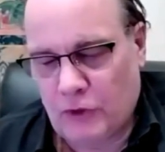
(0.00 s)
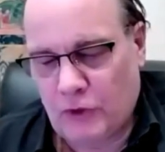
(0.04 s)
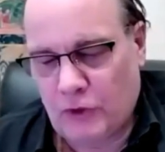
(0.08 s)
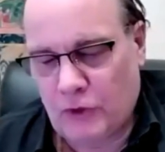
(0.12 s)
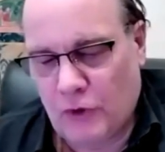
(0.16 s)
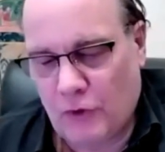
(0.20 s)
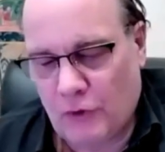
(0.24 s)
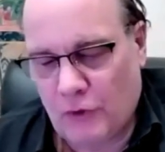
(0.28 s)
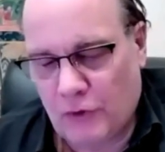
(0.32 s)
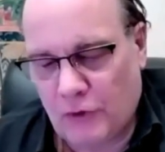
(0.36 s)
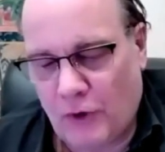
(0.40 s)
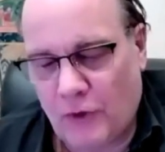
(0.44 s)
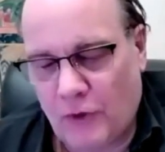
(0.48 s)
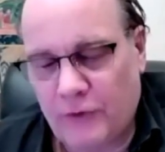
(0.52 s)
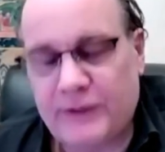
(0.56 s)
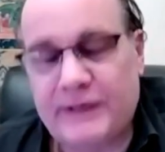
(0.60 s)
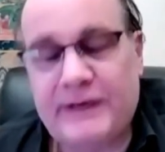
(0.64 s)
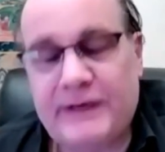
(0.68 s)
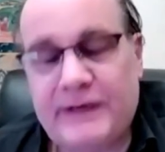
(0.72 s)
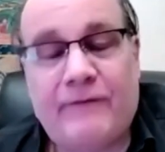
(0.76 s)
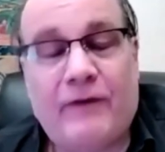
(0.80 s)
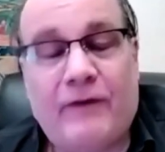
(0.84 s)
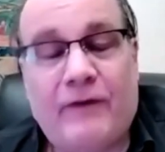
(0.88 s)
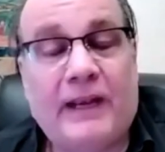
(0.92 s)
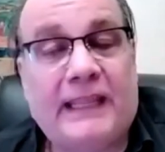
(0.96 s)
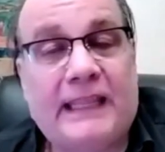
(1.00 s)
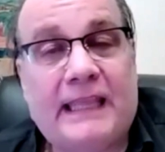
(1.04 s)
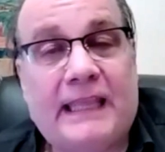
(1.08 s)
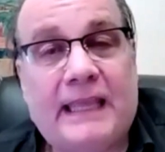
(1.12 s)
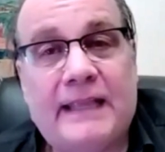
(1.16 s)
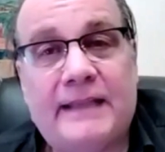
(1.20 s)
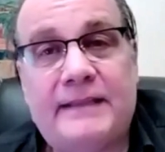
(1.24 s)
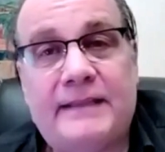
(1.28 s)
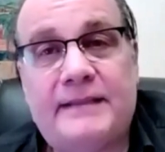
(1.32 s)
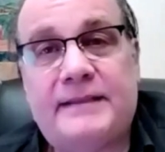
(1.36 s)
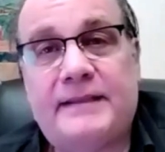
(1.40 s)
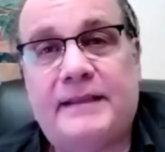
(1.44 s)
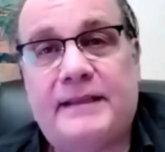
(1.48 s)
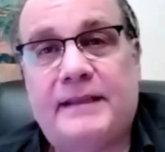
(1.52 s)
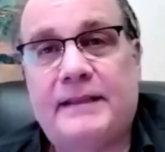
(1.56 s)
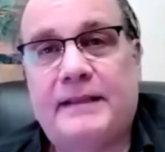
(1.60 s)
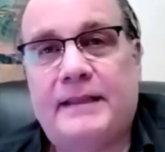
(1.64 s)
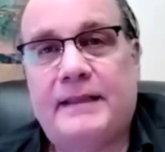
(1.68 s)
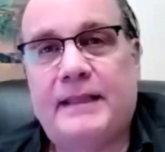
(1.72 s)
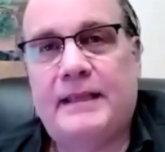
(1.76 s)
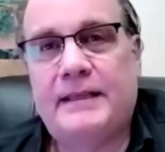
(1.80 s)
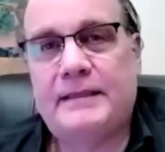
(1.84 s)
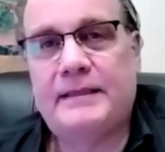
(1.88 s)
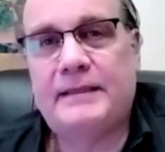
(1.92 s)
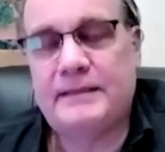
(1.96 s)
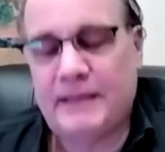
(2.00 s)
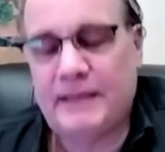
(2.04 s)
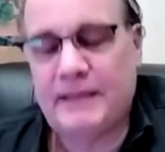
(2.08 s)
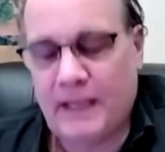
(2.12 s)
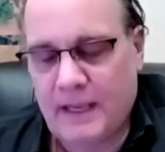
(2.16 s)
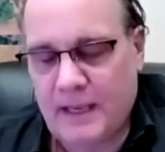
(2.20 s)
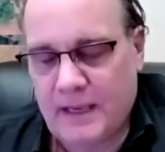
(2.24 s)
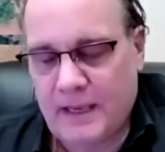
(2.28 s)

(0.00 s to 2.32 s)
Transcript: you know, in all the different kits and things,